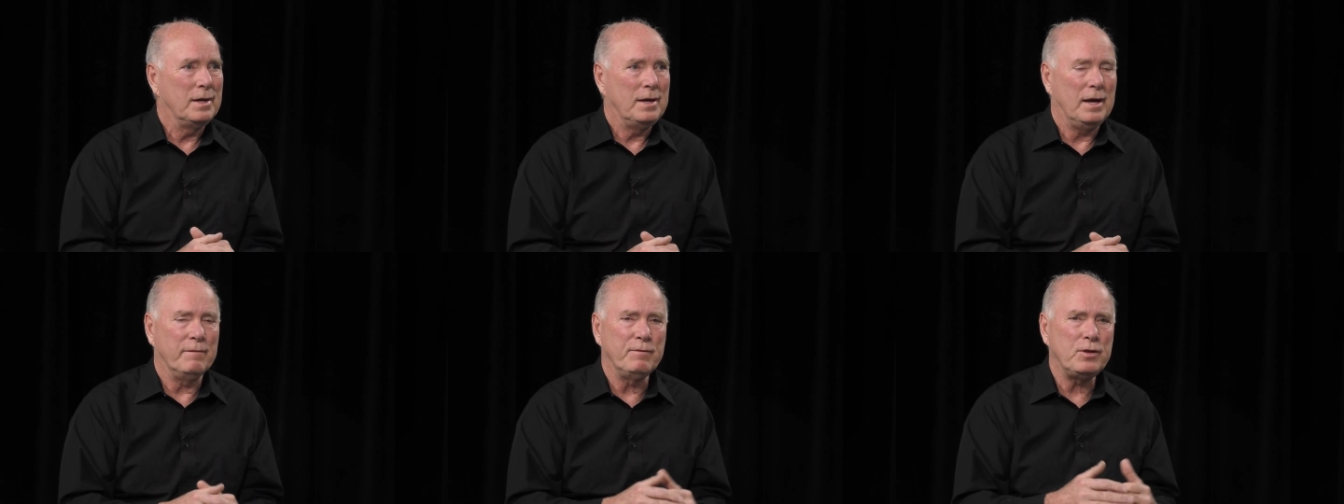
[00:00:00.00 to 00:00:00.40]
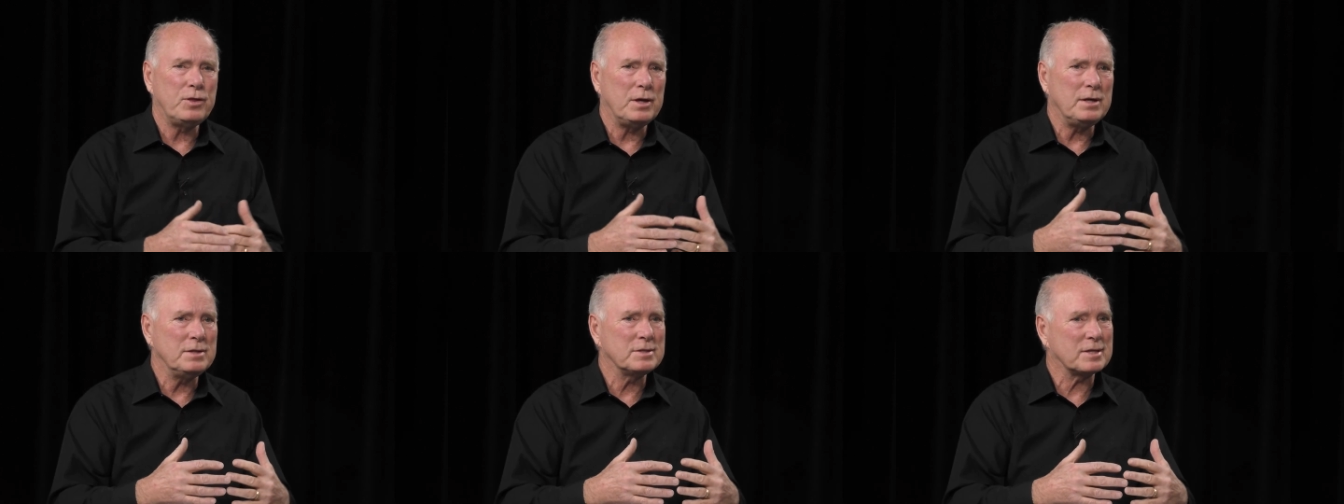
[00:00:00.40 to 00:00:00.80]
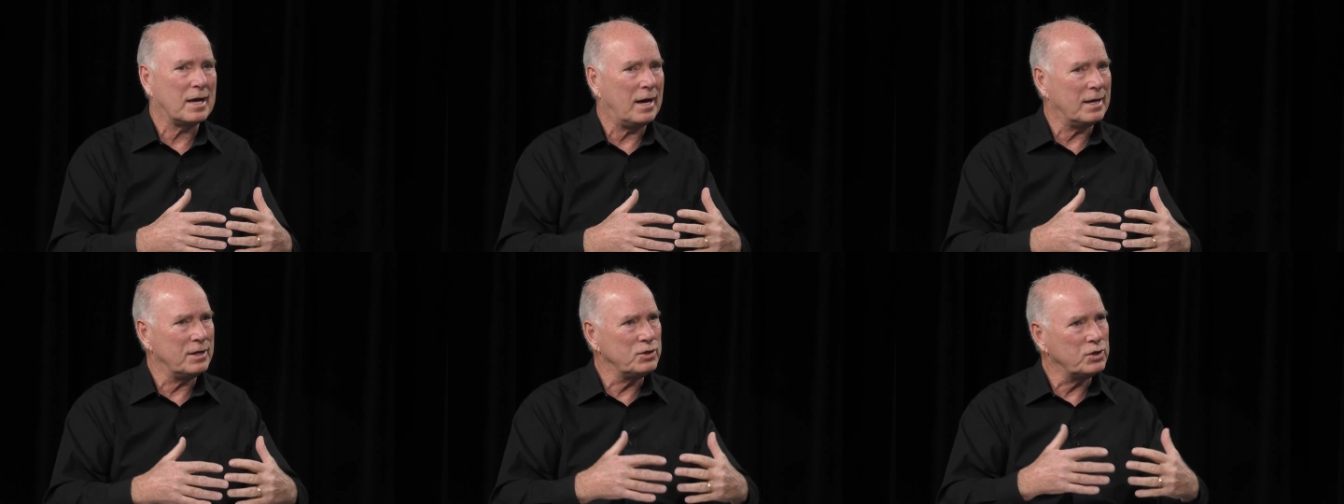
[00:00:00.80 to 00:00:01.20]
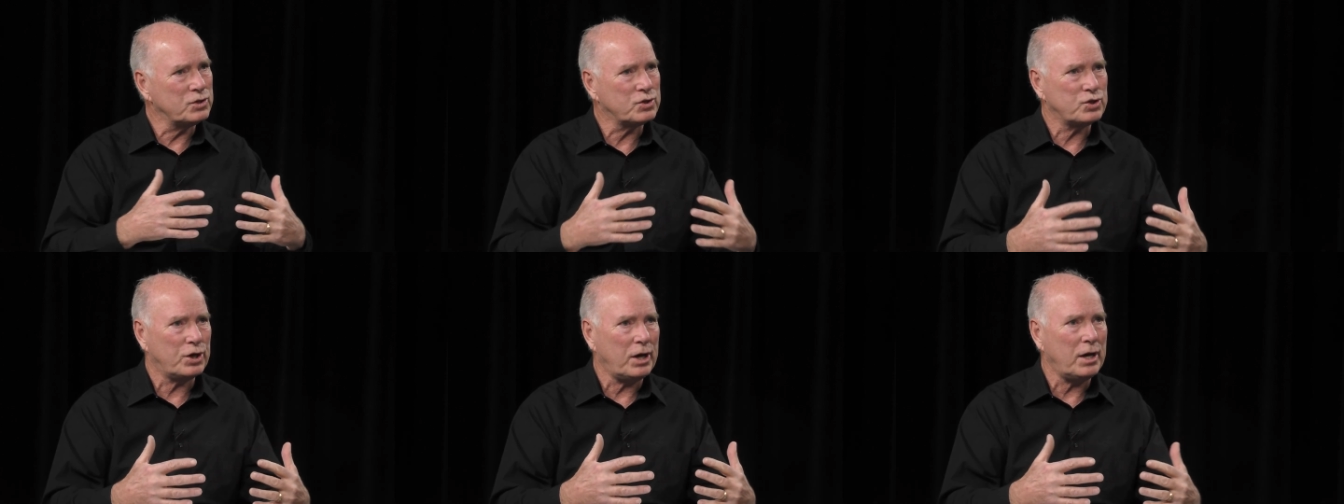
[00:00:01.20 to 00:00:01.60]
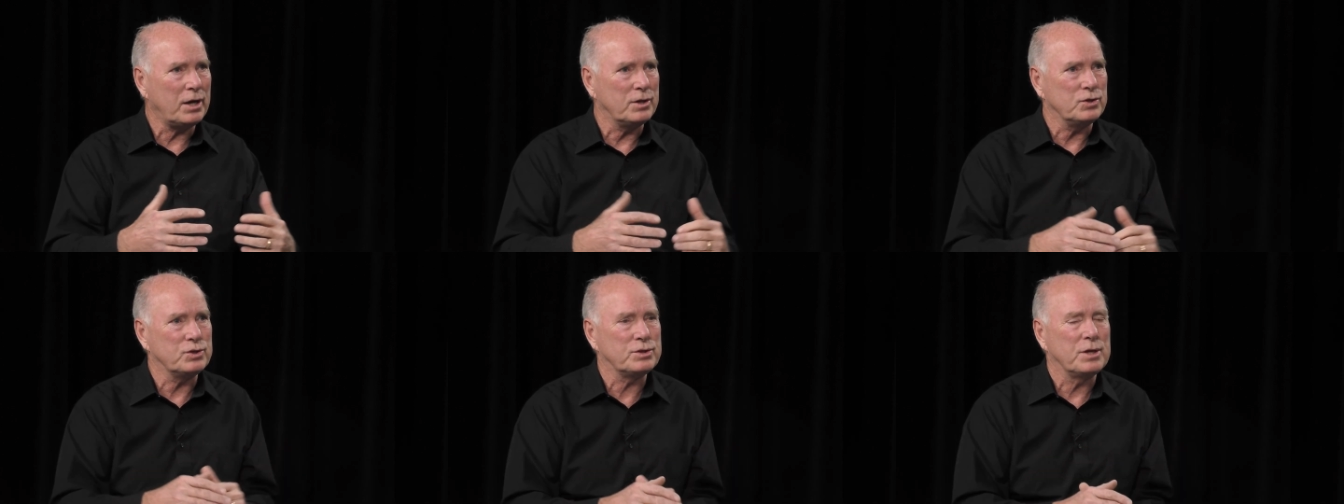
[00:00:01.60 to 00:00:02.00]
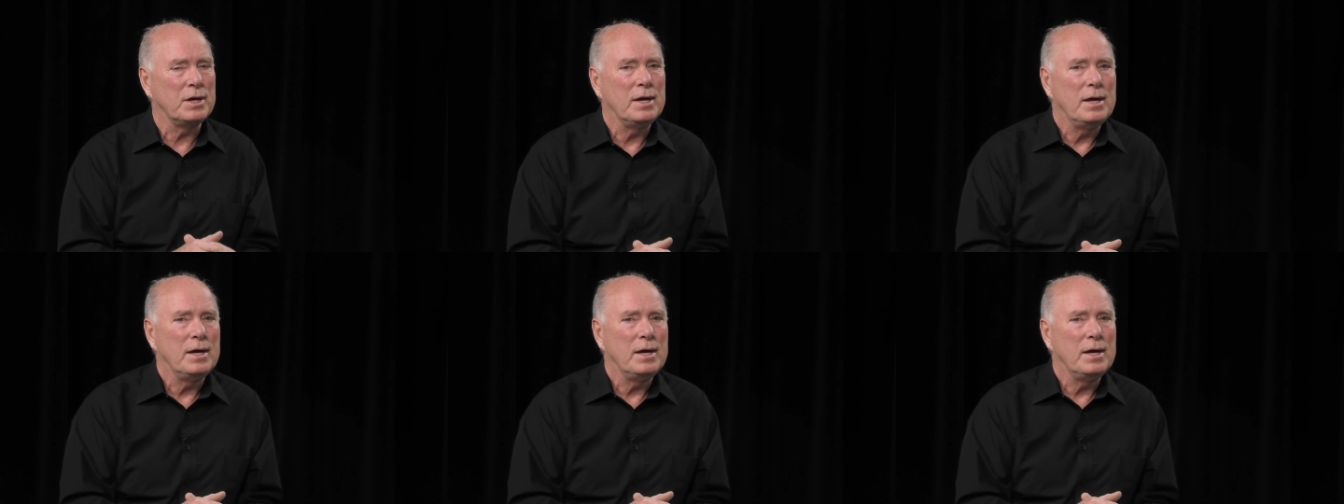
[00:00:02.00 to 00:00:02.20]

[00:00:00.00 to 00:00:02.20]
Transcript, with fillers: Everything's kind of just changed.